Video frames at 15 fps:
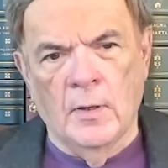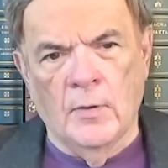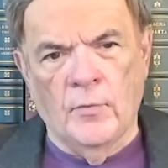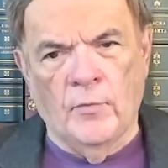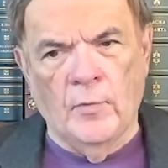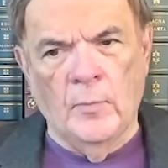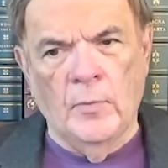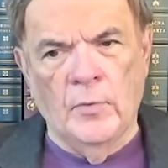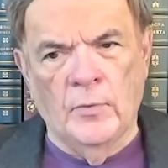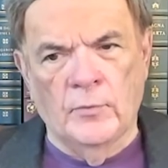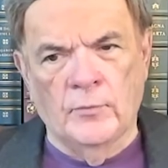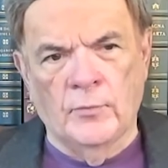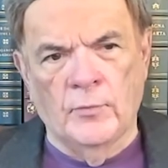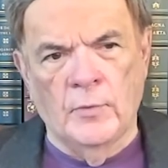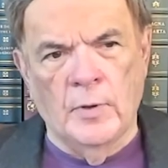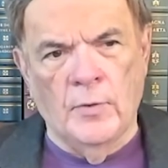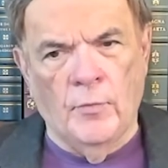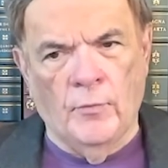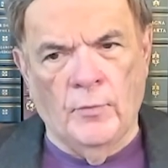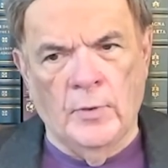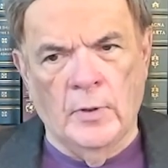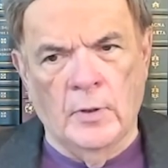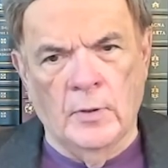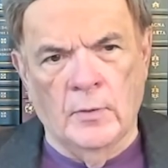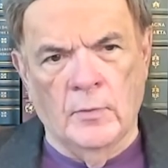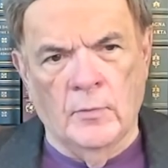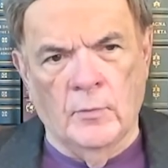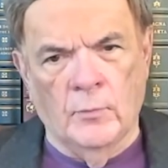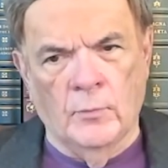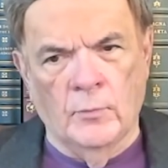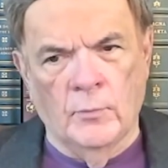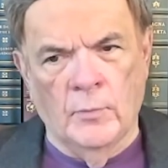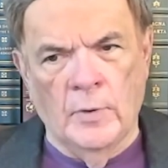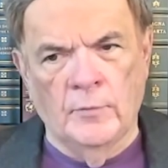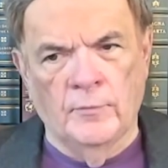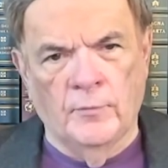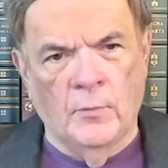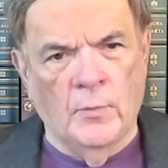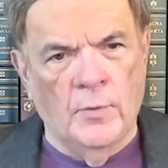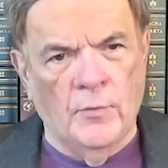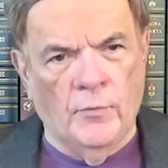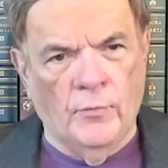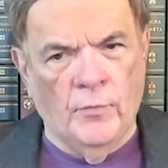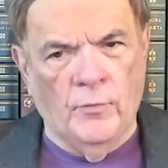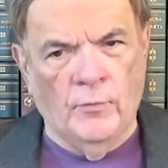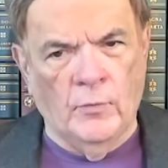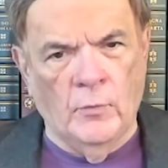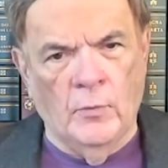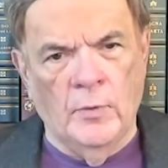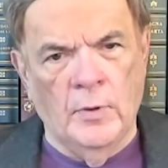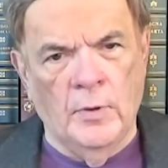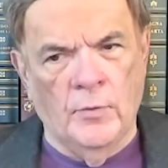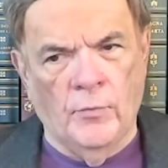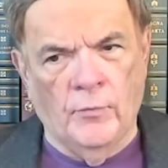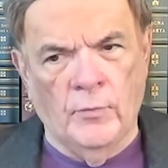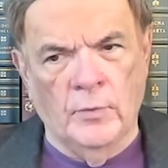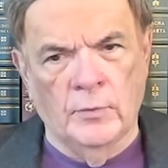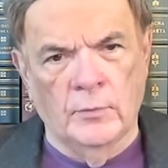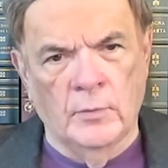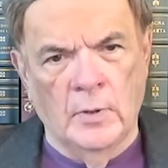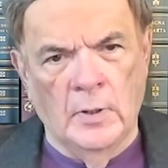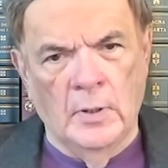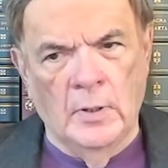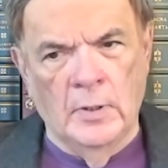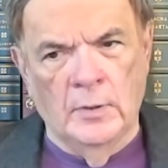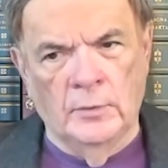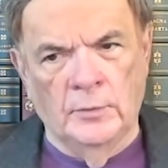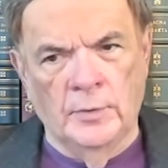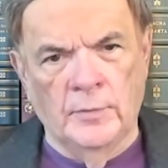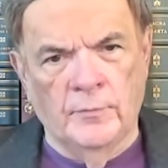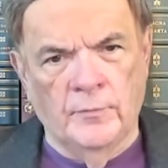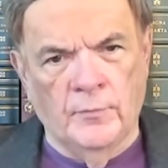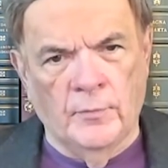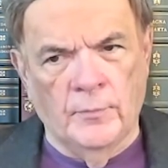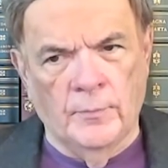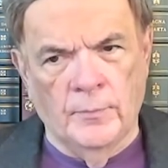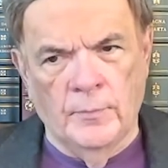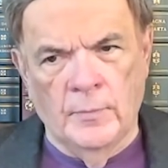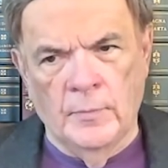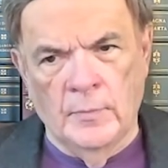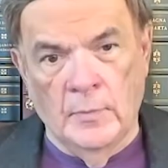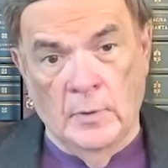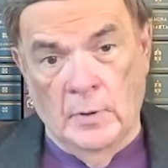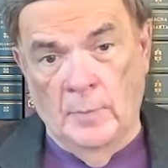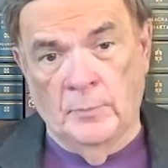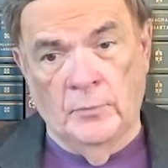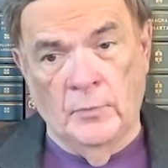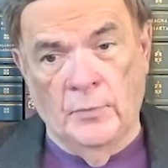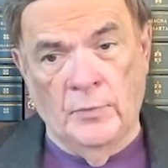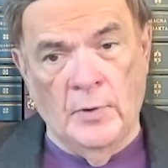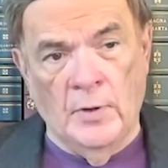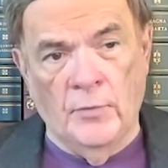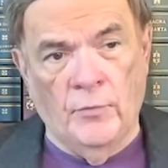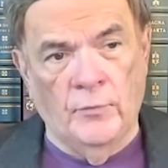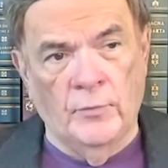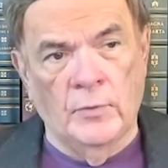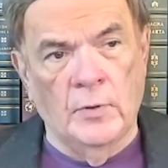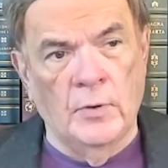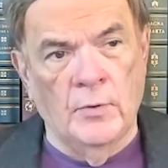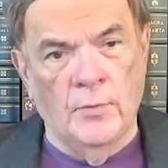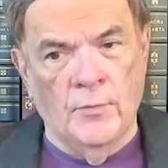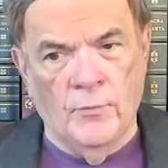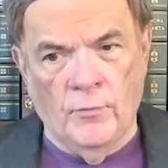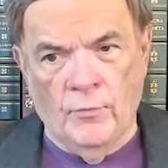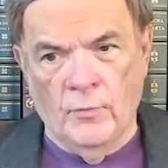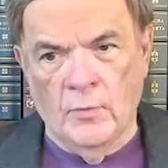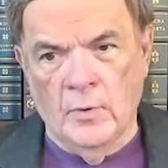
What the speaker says: Some of the trees, like the red forest, the sequoias, can live for up to 1,000 years,